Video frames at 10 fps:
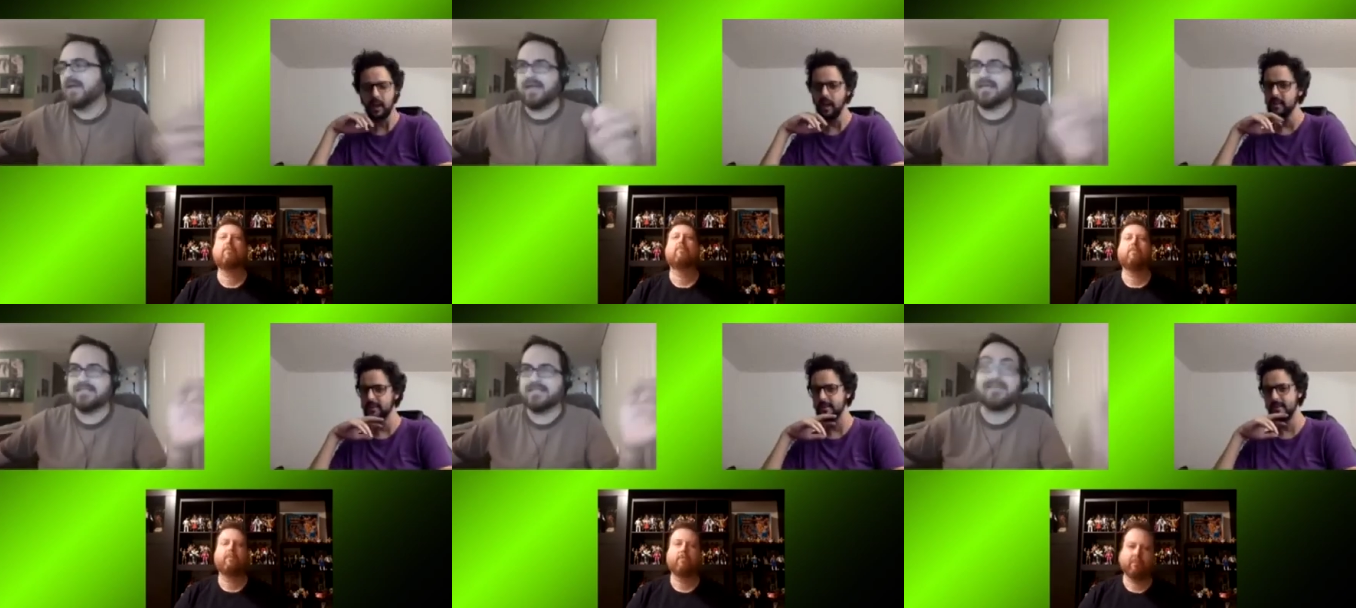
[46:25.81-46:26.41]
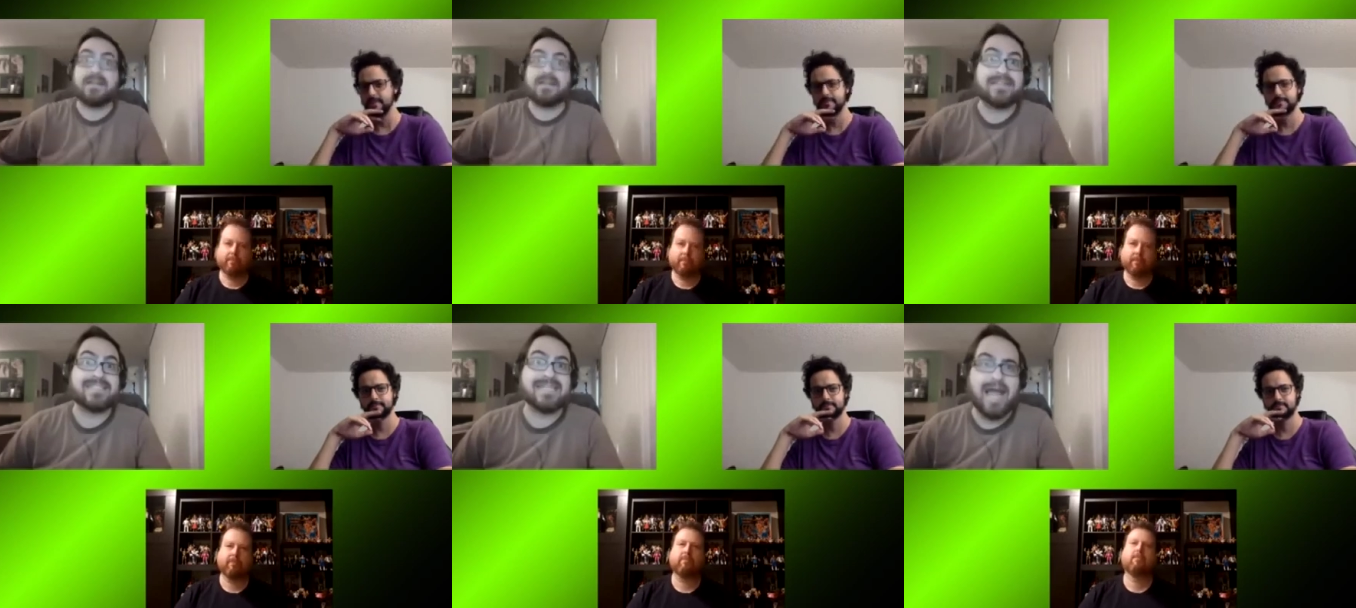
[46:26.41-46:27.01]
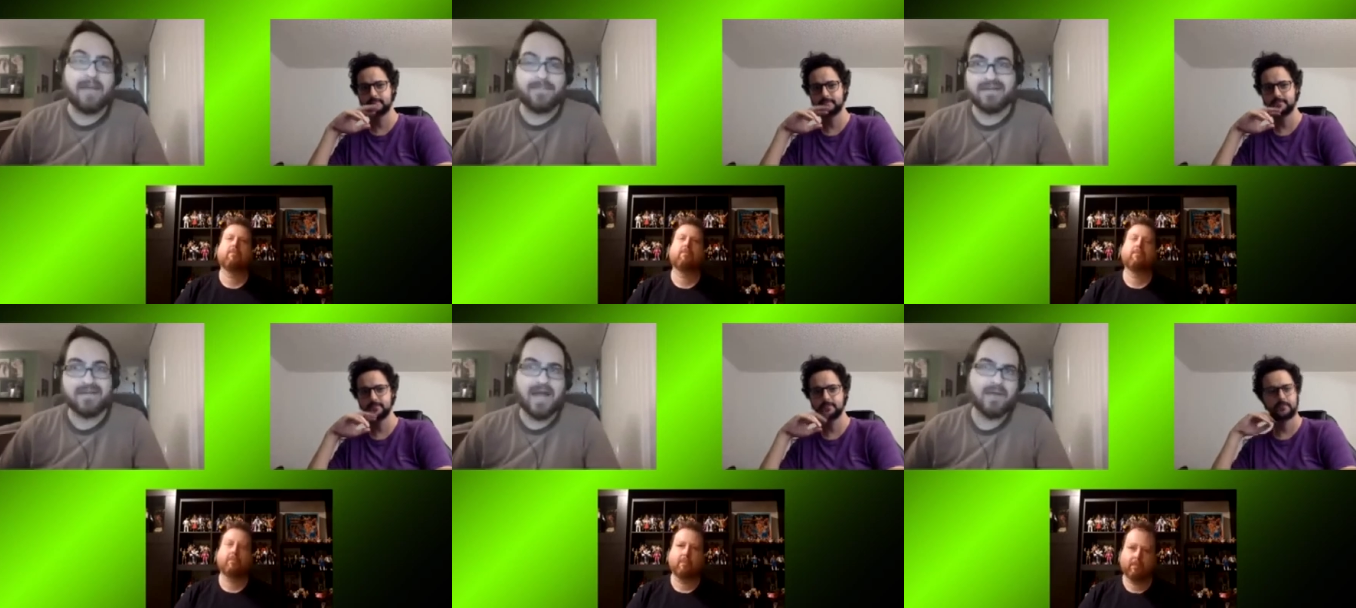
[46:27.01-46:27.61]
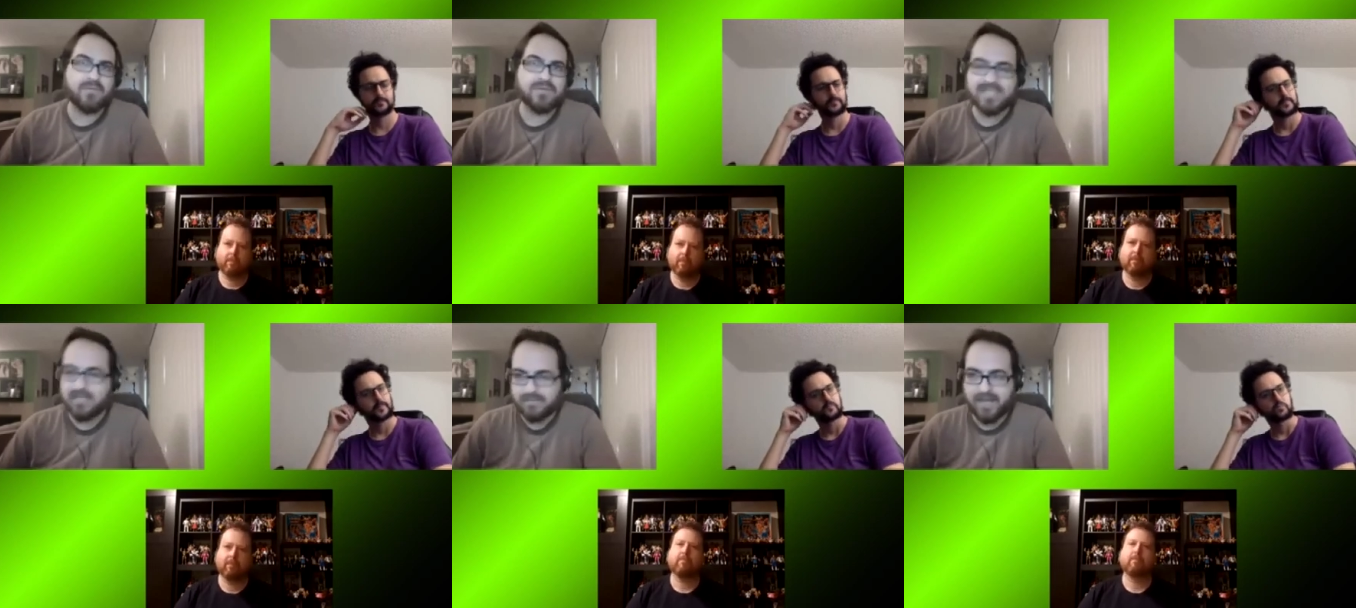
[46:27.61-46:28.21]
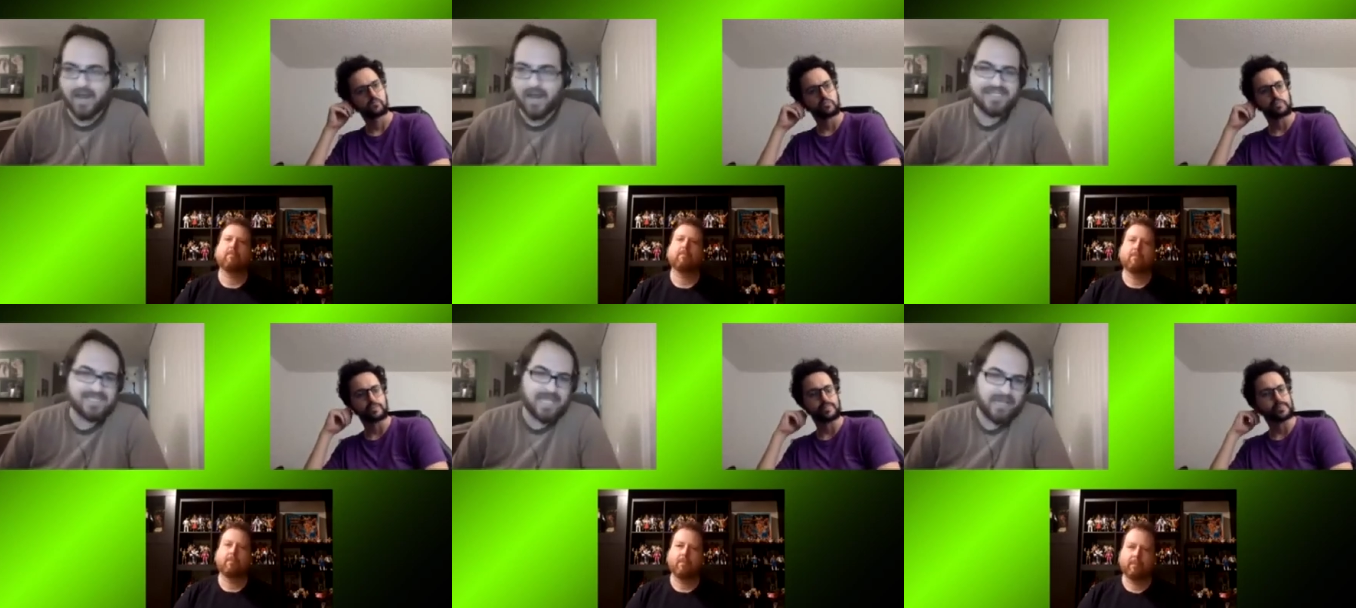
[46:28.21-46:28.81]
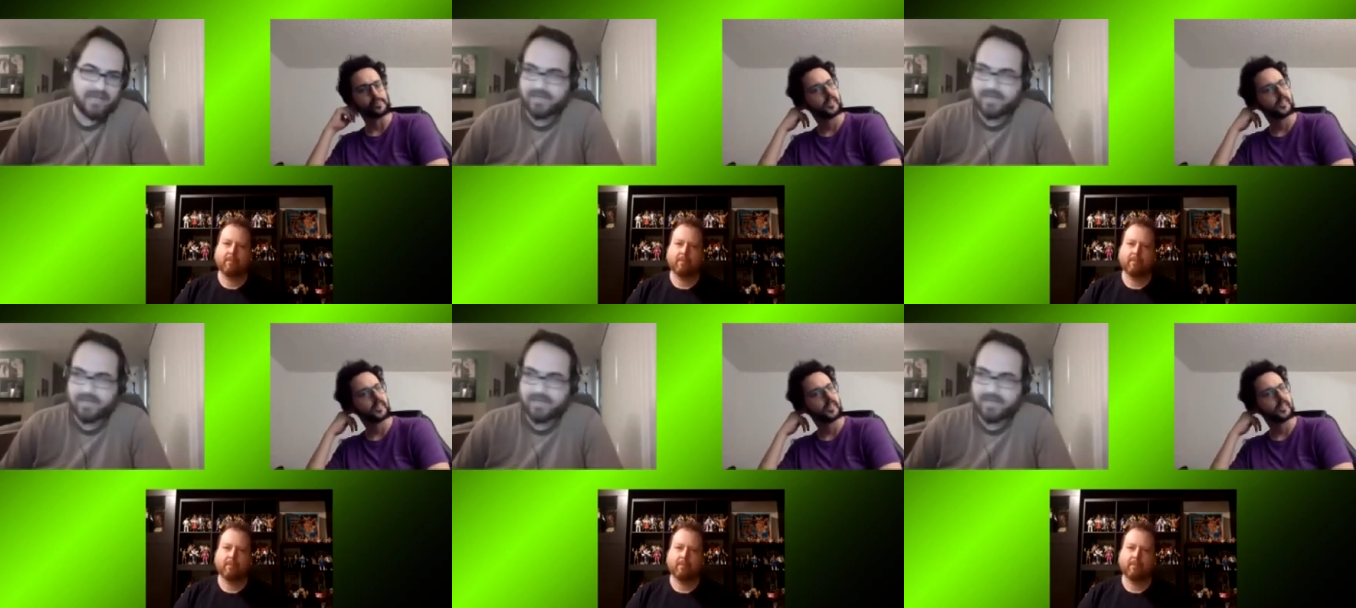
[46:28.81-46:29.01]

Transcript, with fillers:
Speaker 1: And even if it did happen, I was telling my, I was saying